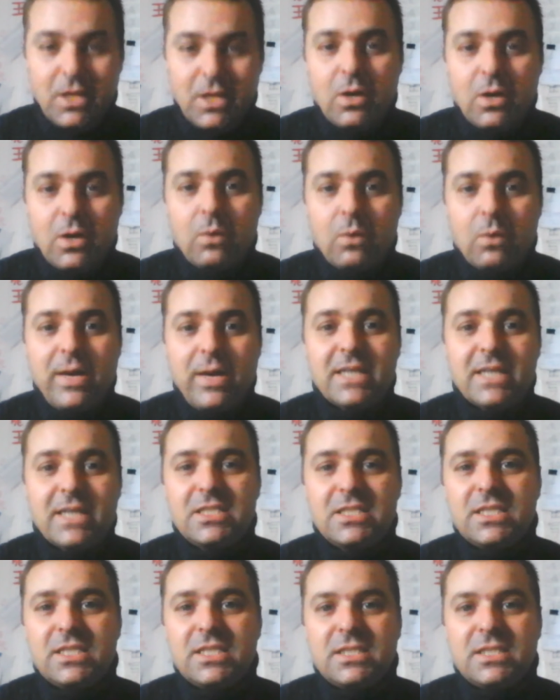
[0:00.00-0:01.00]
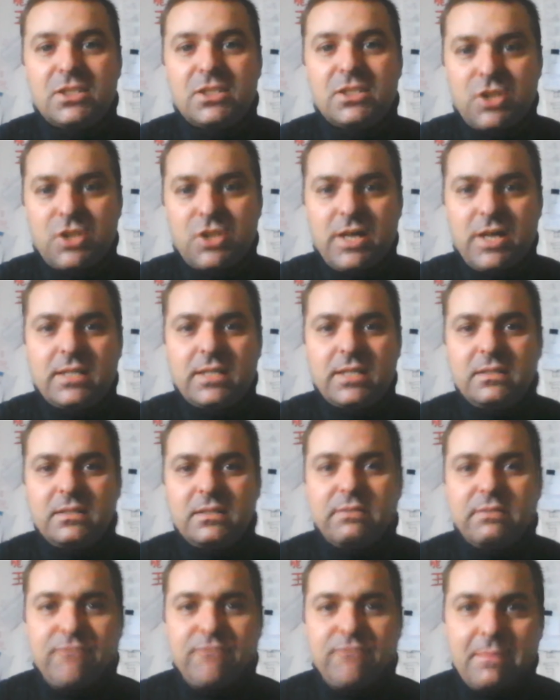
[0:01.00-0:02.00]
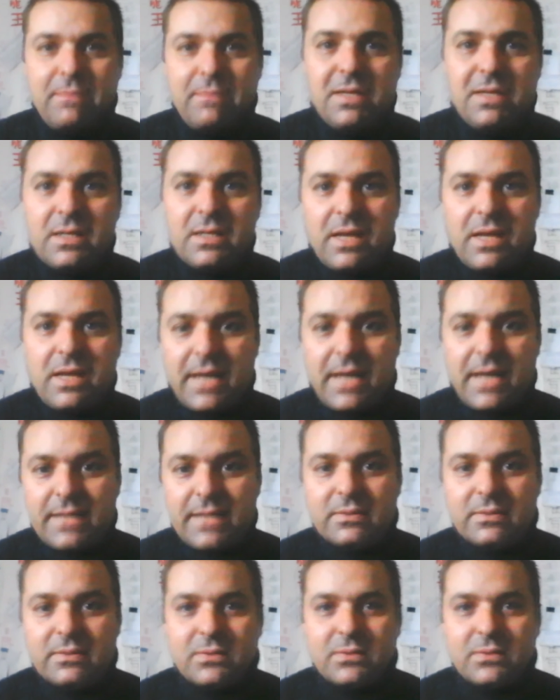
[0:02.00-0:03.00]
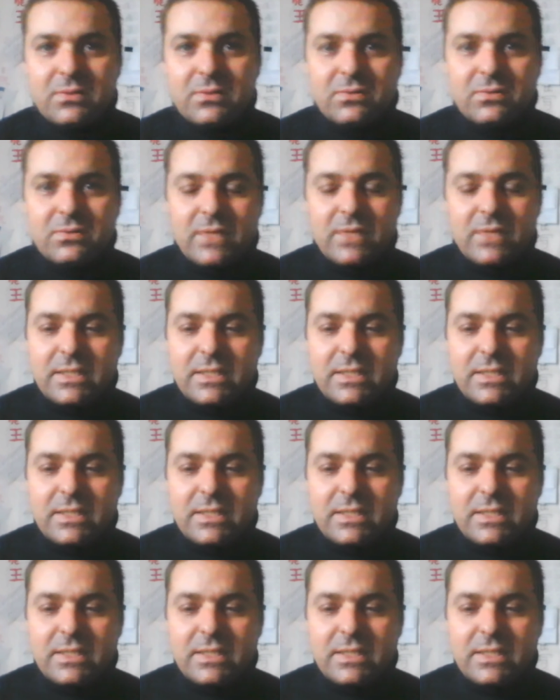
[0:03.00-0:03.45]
where she joined the family again. But